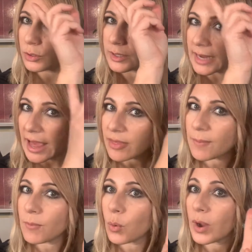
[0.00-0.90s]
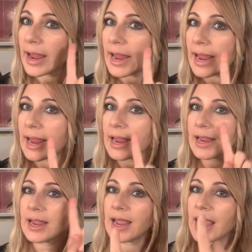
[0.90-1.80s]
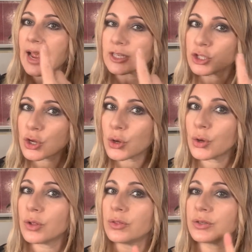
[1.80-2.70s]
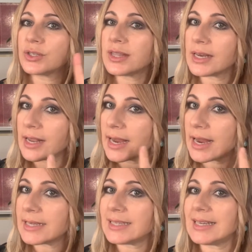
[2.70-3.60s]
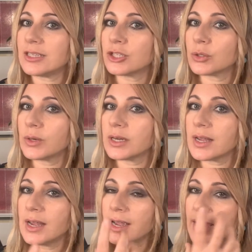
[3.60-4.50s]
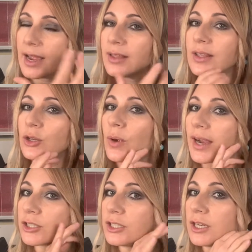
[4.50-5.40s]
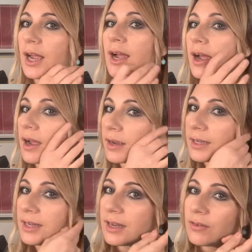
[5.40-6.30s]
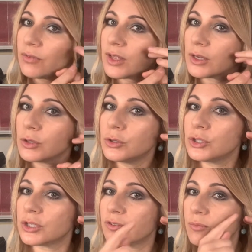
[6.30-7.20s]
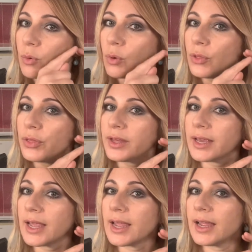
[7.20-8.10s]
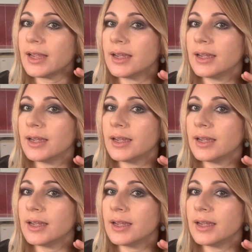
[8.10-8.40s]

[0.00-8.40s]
gather more hair and turn those thinner hairs into it, then you actually give the illusion of more thick hair